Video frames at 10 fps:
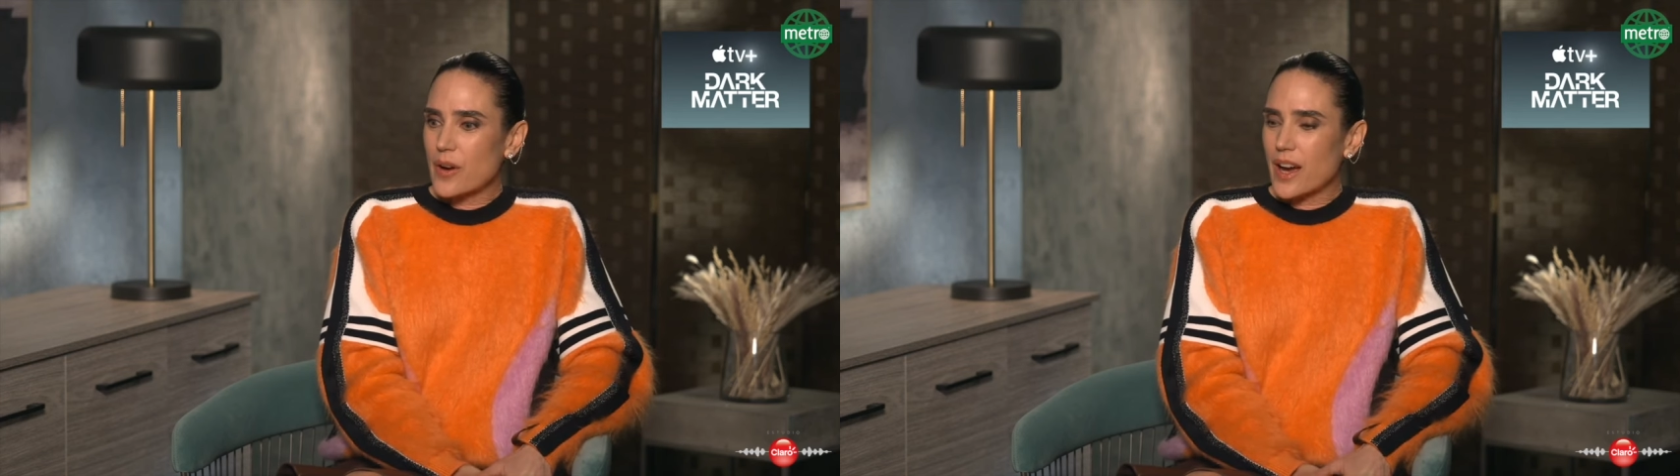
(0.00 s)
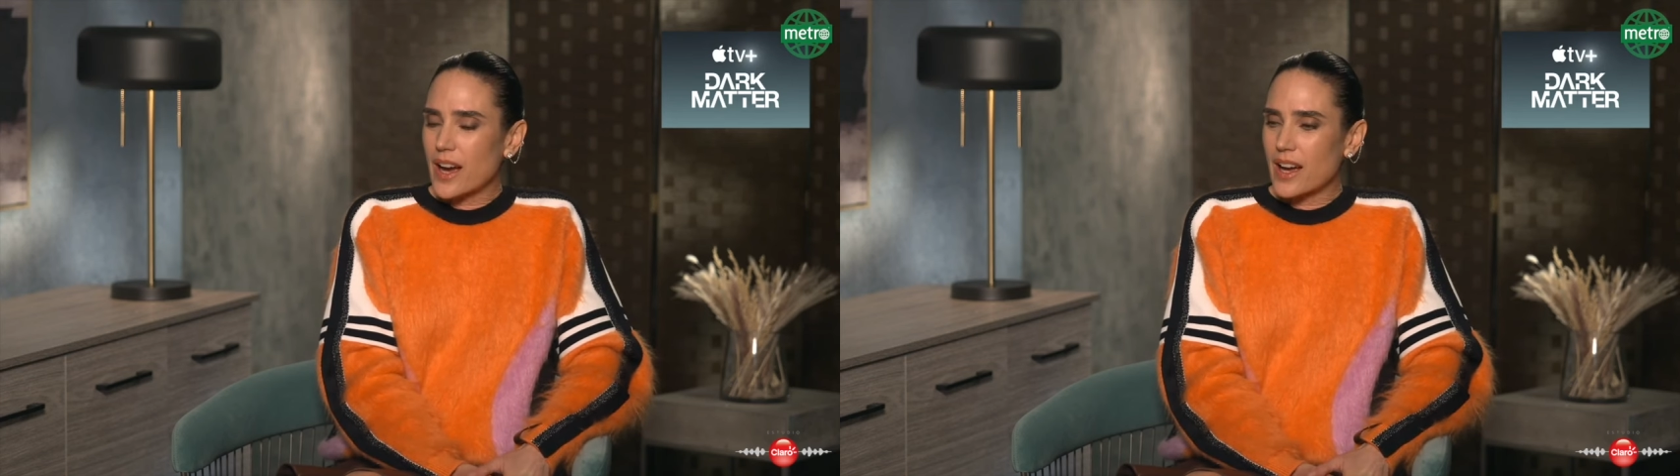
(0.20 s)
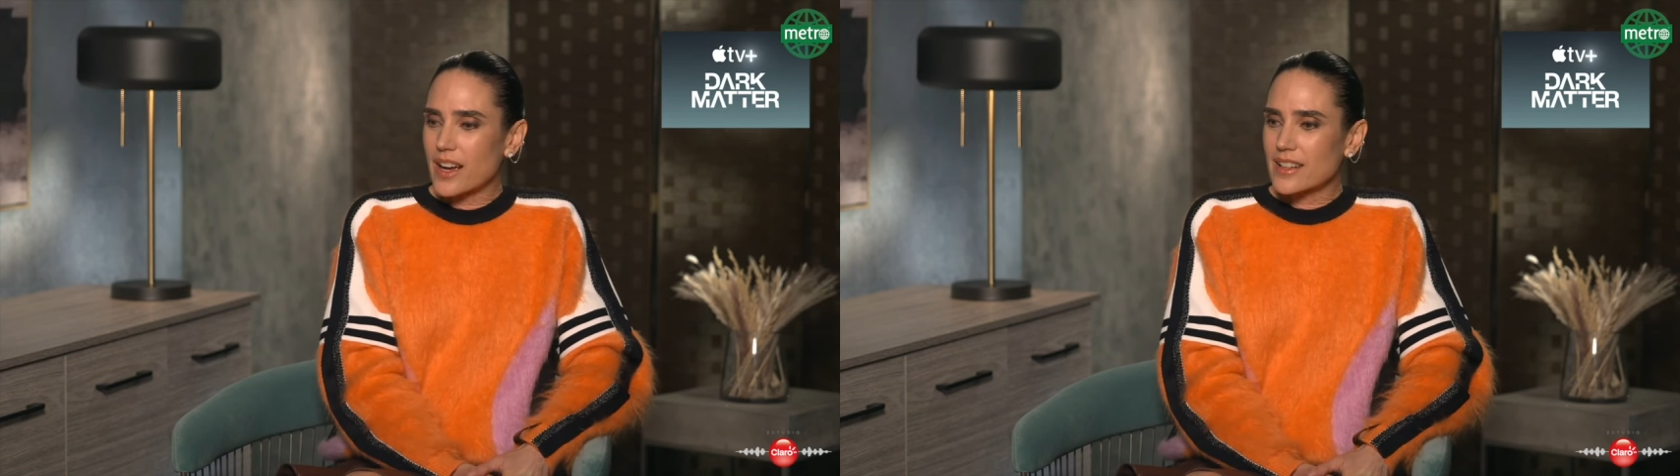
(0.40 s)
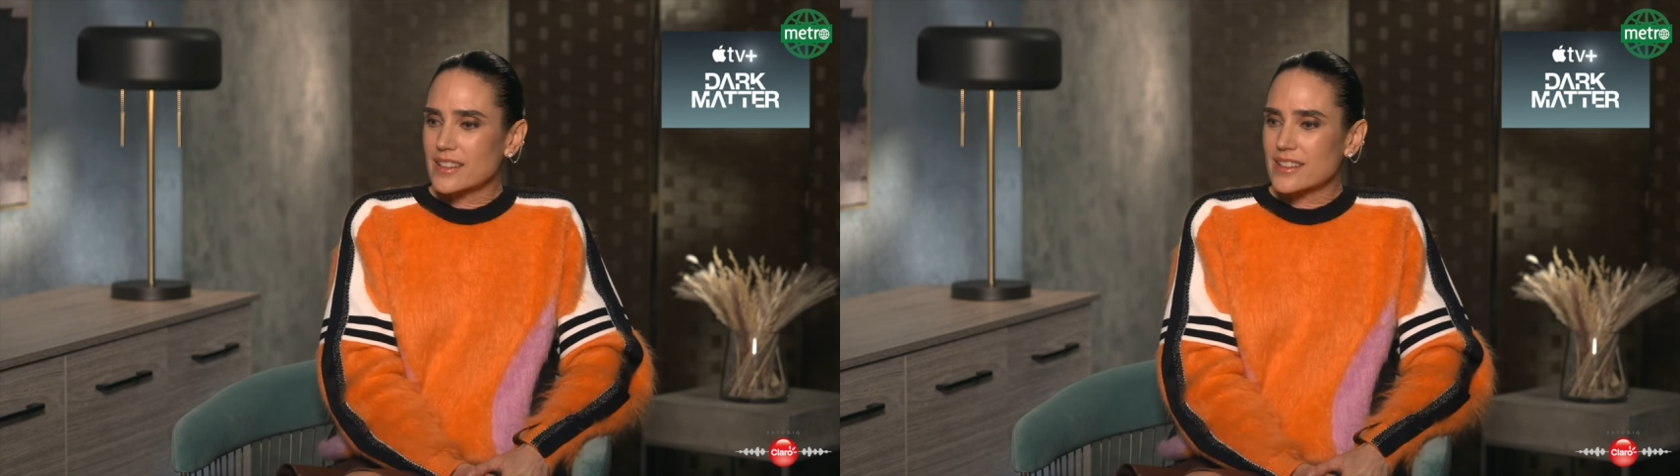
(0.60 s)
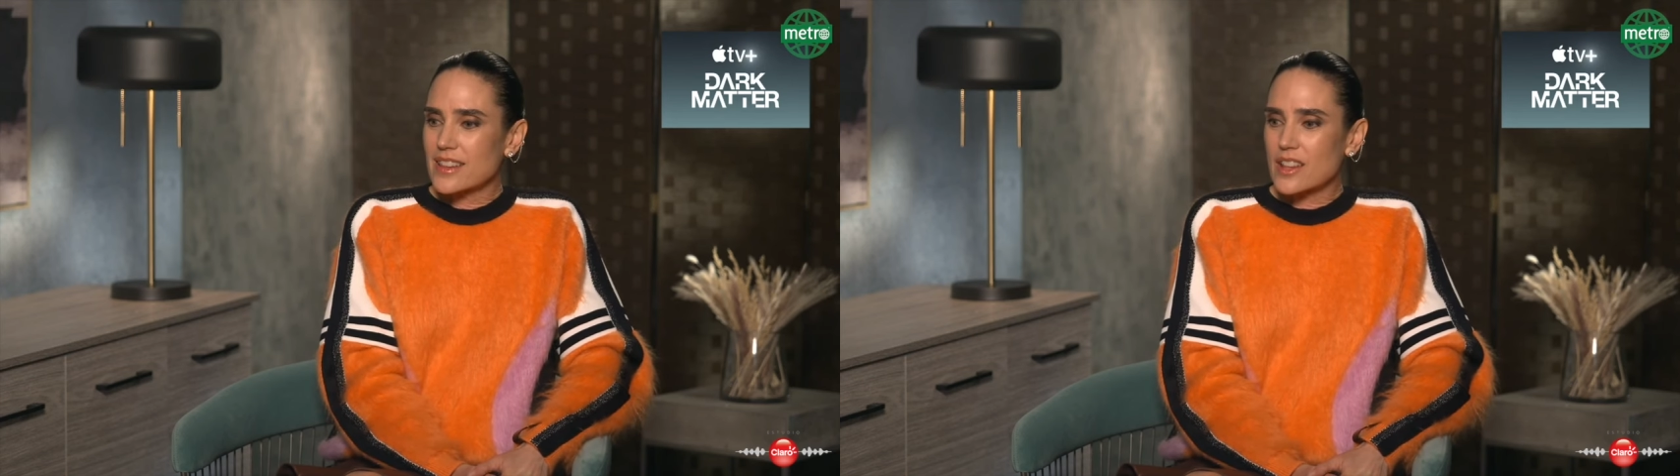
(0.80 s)

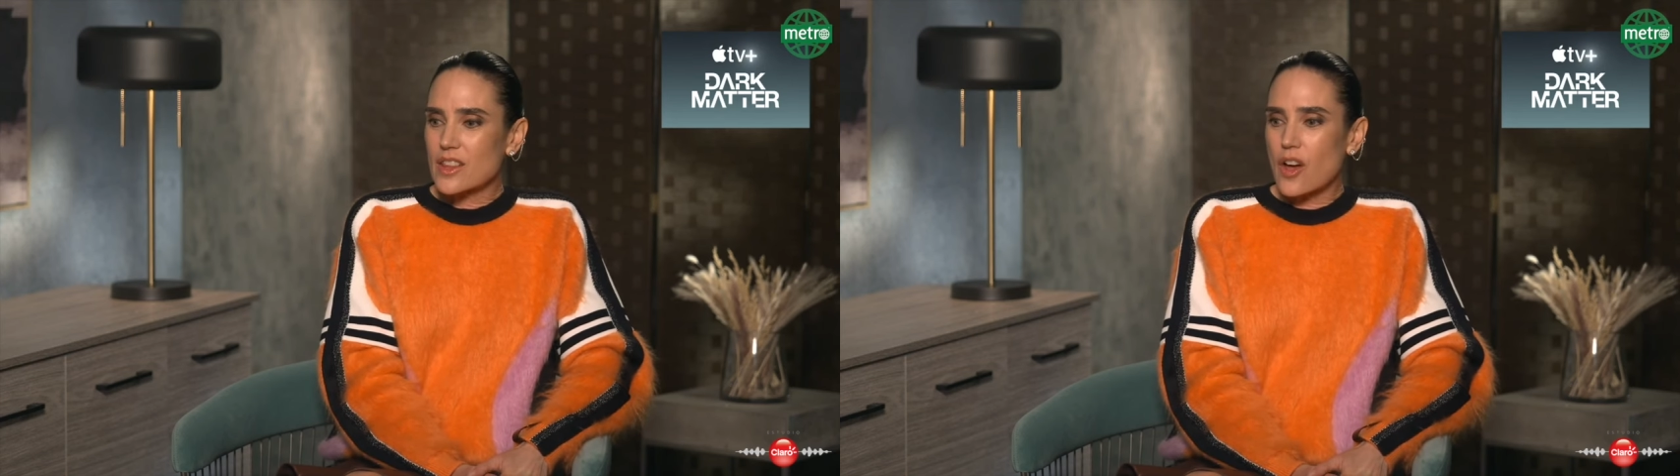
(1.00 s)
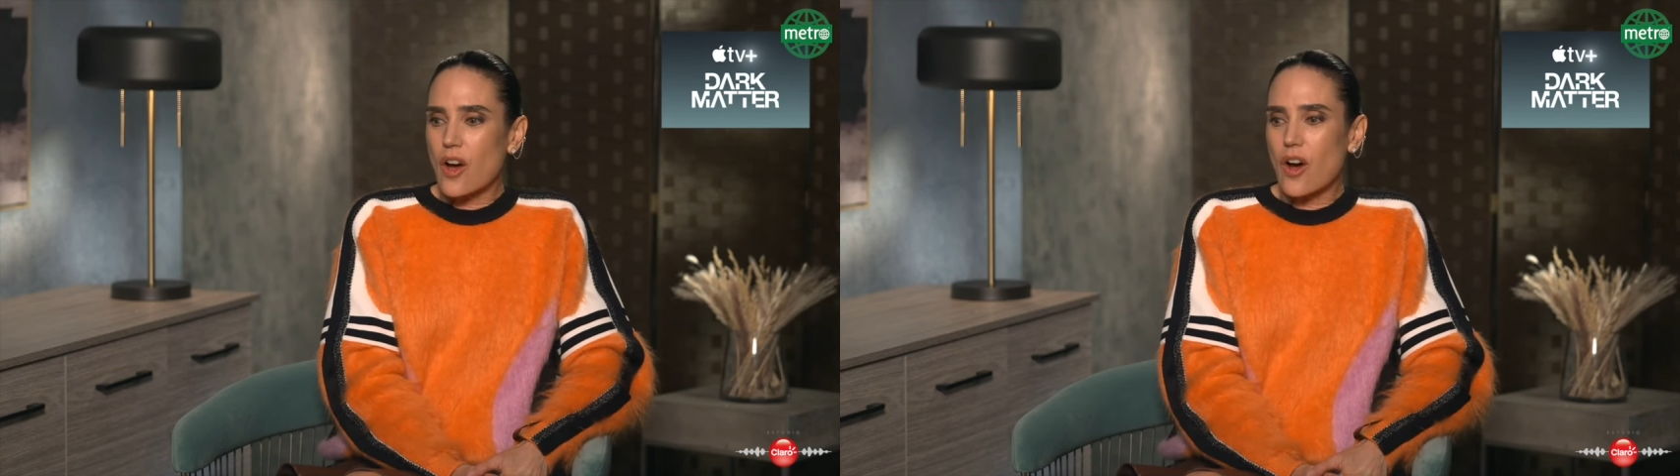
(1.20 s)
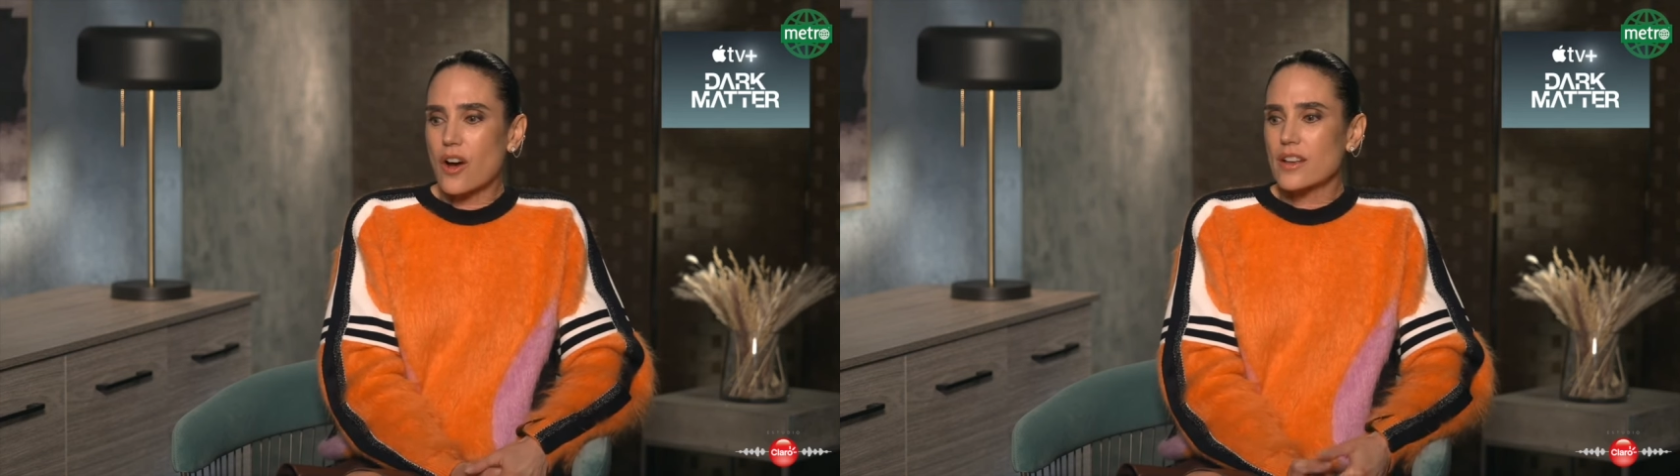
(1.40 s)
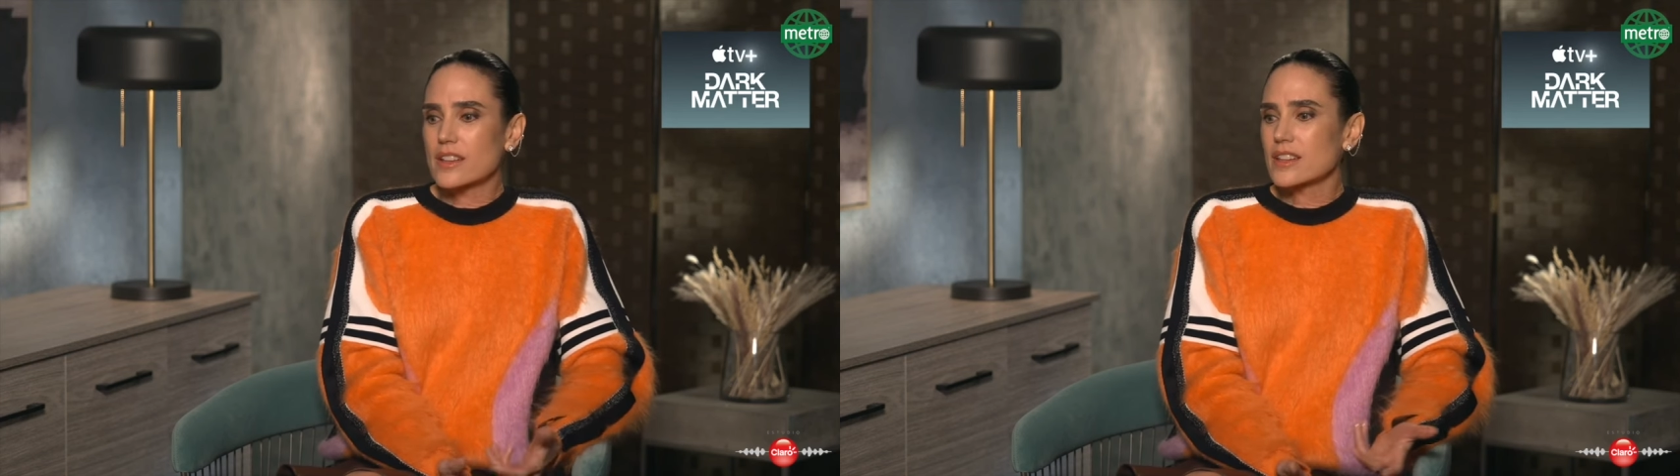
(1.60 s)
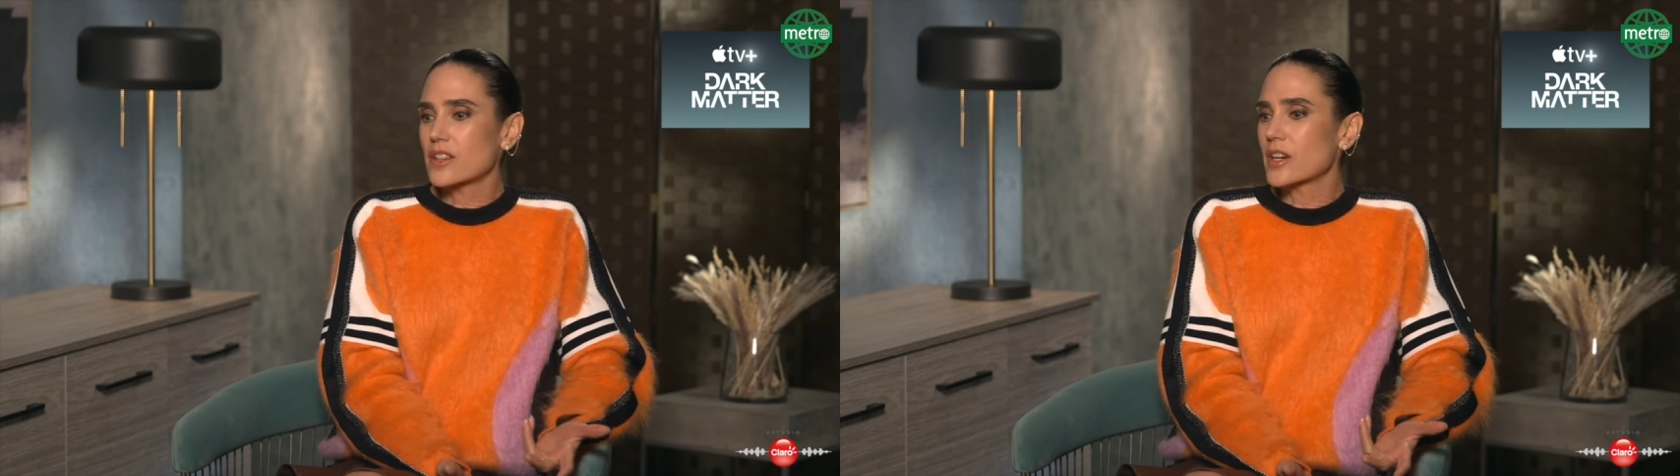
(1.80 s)
uh,
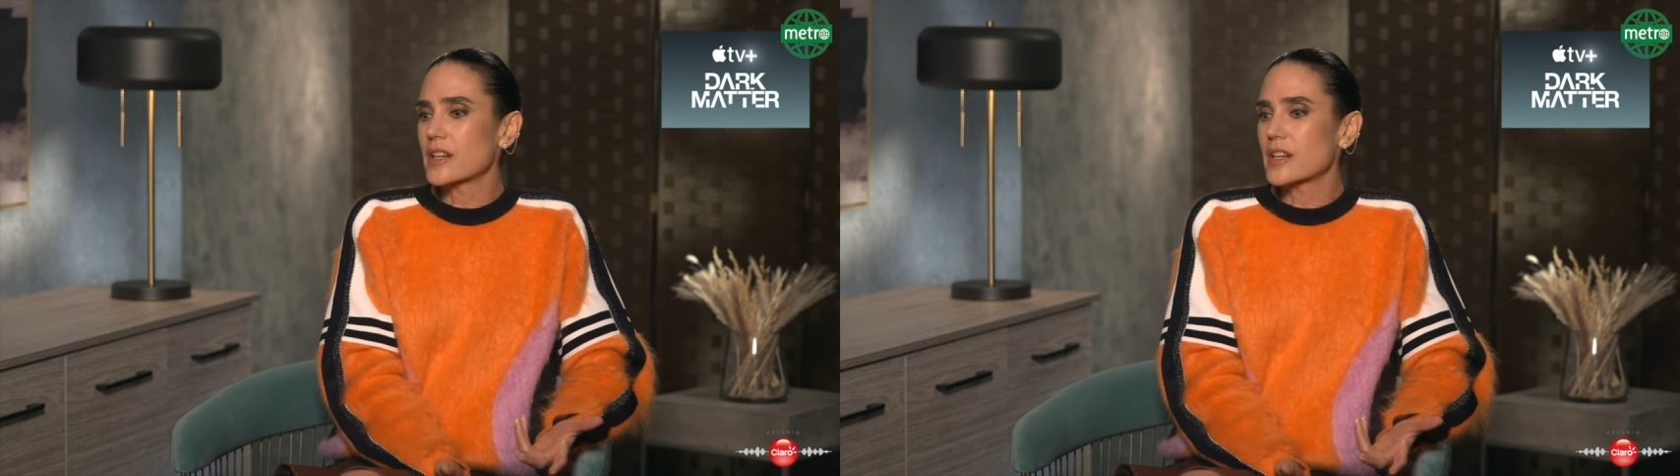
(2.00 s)
they're